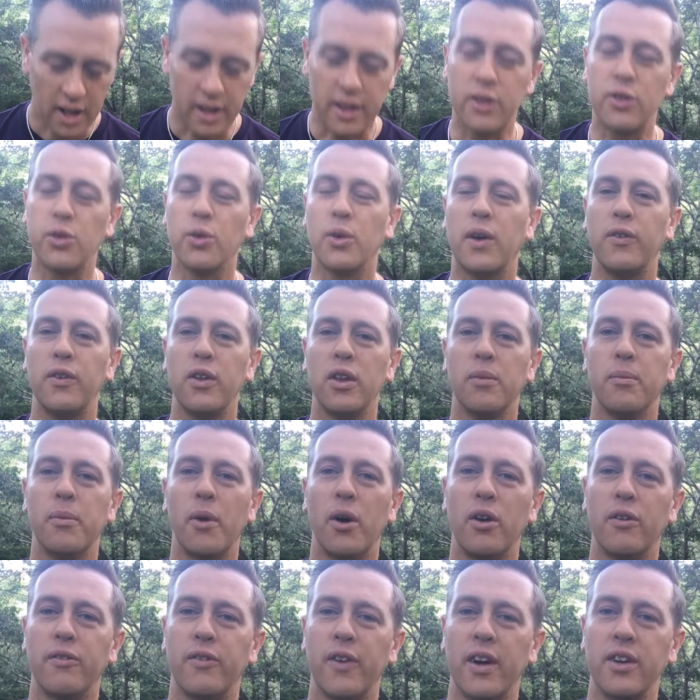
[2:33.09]
This will give you the
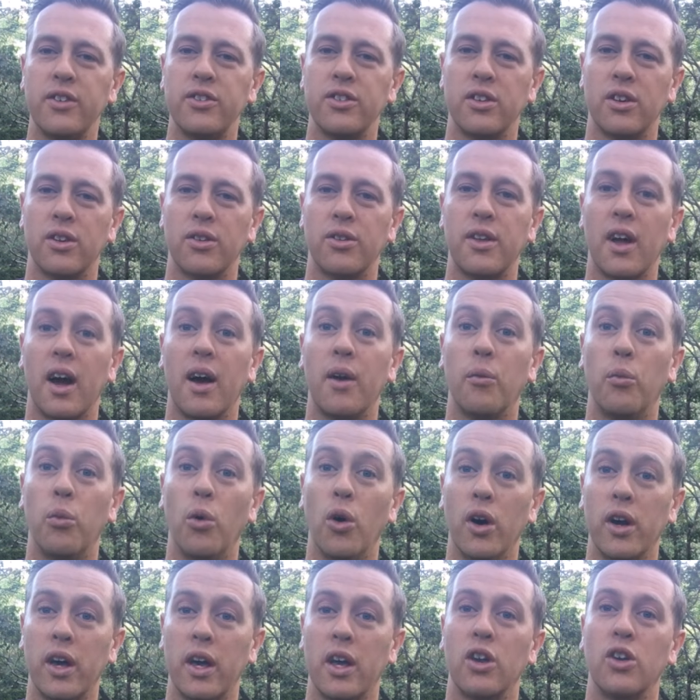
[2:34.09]
motivation to
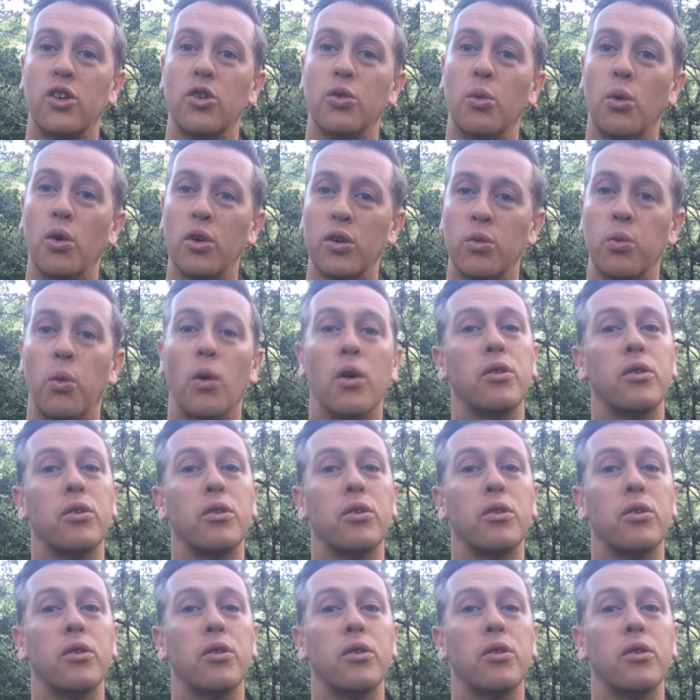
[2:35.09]
start working towards